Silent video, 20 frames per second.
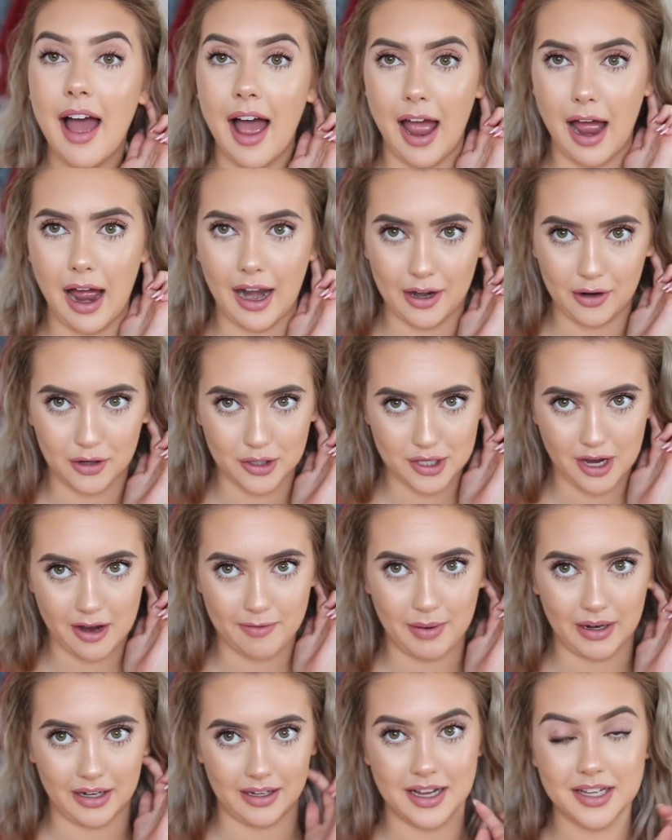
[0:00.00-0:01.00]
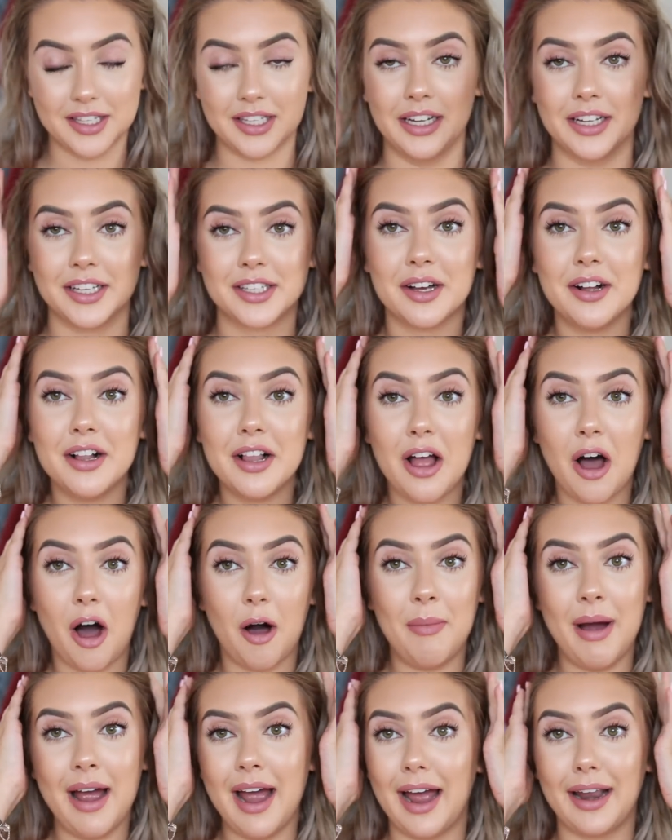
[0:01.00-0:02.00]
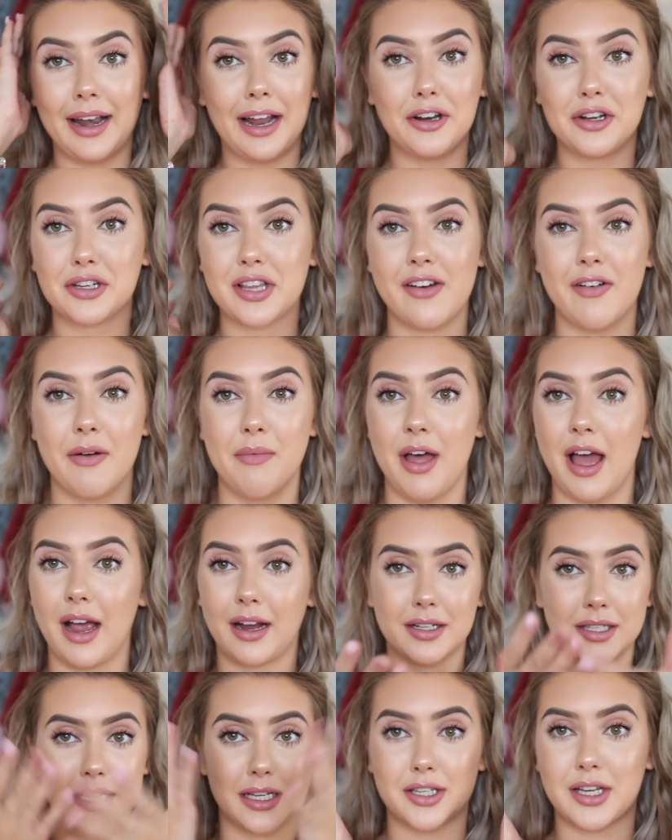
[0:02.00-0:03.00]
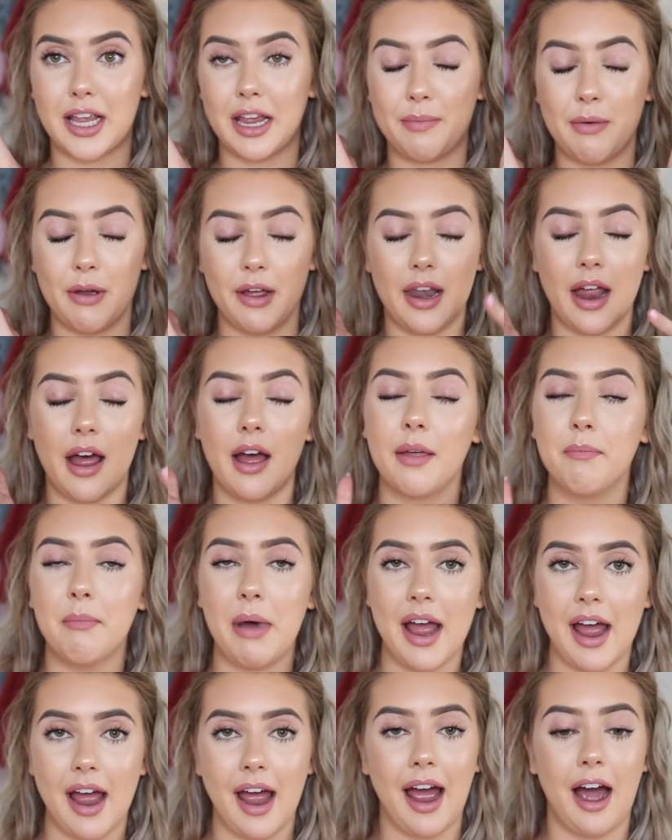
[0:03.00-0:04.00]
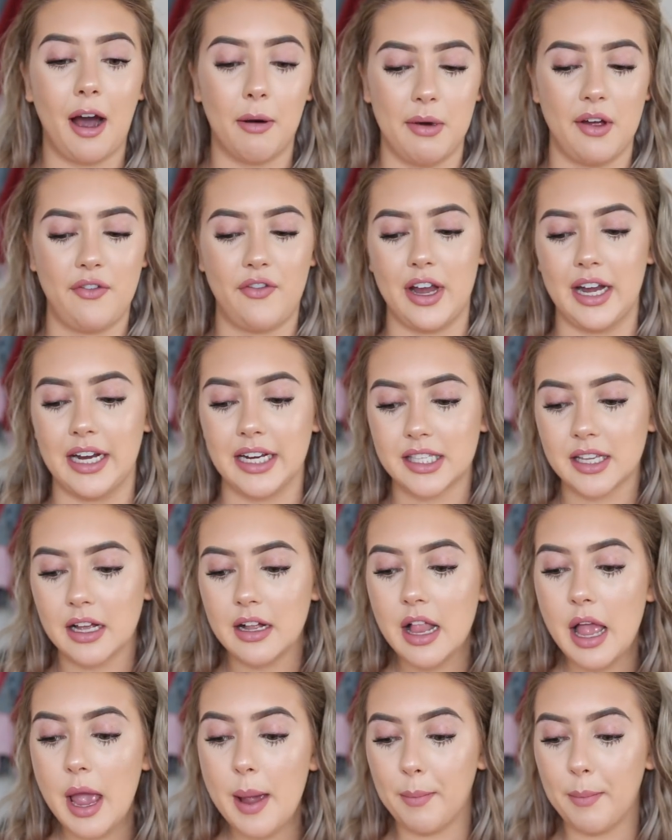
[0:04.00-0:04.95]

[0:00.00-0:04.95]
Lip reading: And I also have my glasses on my head. I just have them there because it's keeping my hair on my face.